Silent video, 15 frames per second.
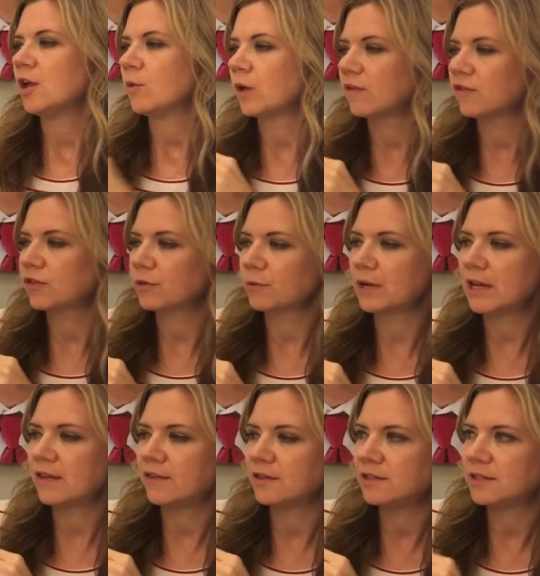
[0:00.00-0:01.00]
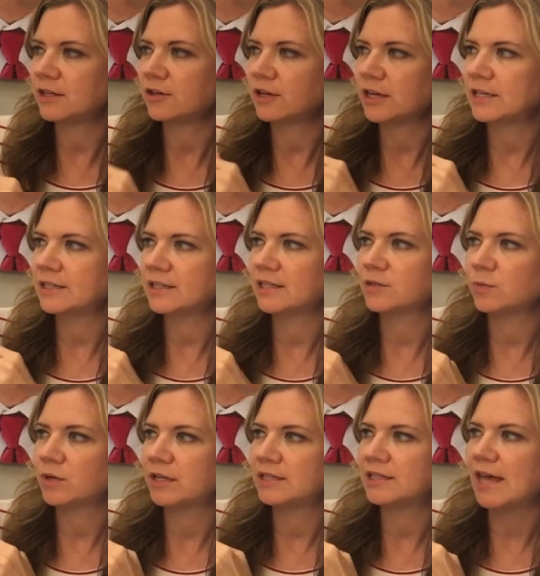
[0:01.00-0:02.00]
We have 3 in this series. This
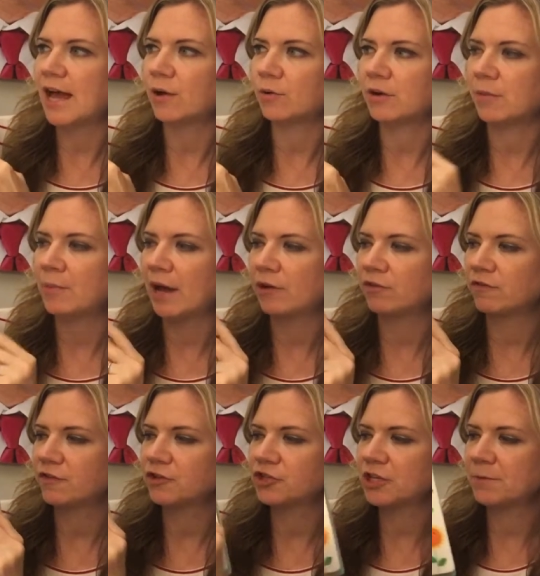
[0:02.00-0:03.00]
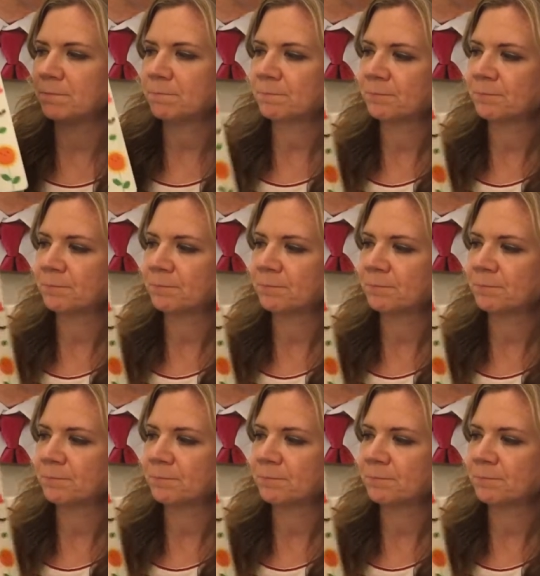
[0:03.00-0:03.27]
one is the Out and About version.